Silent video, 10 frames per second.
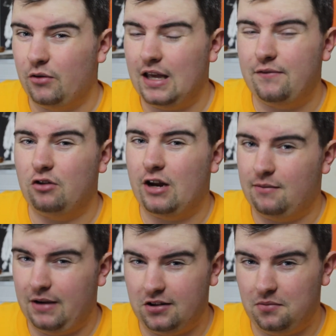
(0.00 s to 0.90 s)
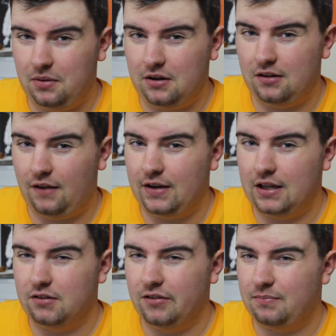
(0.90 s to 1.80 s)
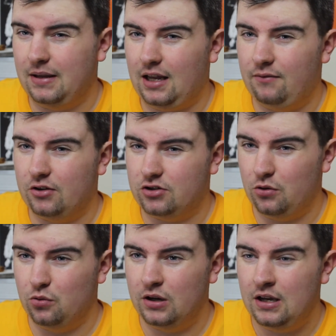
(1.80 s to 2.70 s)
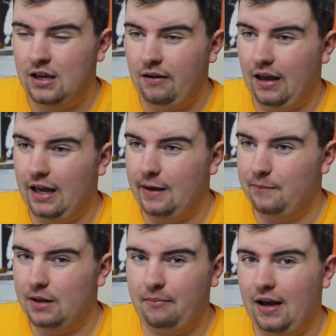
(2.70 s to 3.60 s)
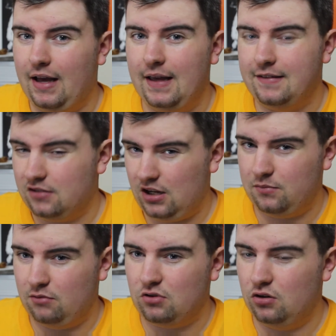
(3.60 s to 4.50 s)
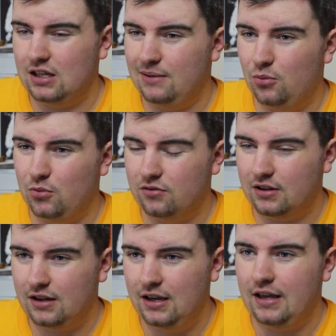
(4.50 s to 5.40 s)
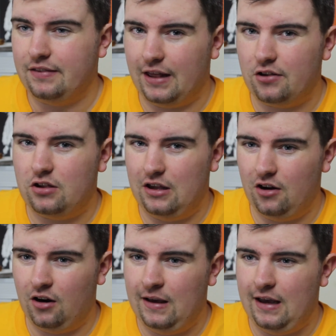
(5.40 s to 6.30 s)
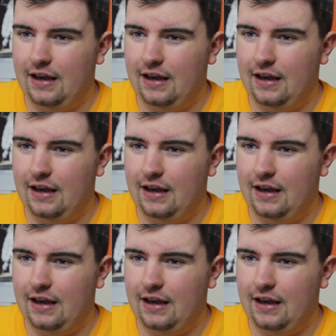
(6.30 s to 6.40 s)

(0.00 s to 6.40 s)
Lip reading: I would definitely recommend it, because I think there's been kind of a drought in my eyes in terms of good emo music this year,